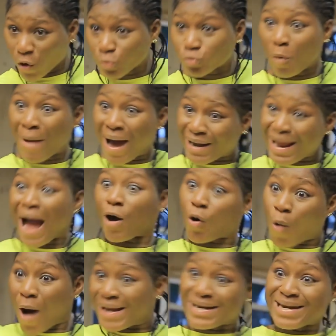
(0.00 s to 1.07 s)
have come to marry a
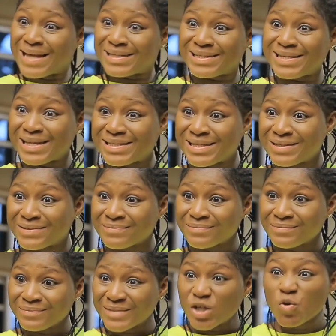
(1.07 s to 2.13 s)
coordinate.
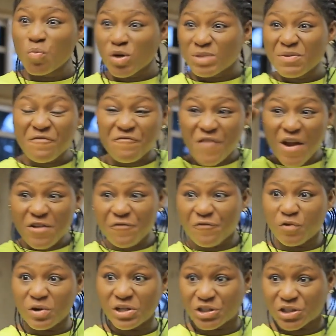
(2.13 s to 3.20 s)
You must be very
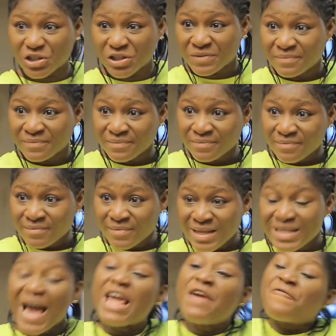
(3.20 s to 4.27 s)
foolish.
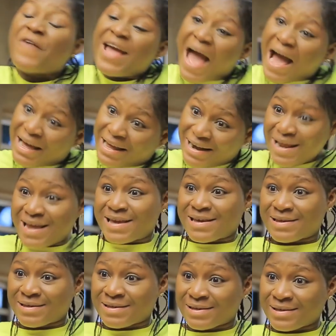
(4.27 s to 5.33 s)
Yeah, if I agree
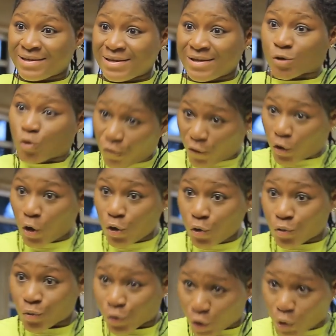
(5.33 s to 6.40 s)
to follow
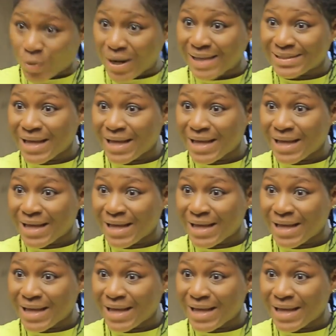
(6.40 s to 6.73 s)
you, you will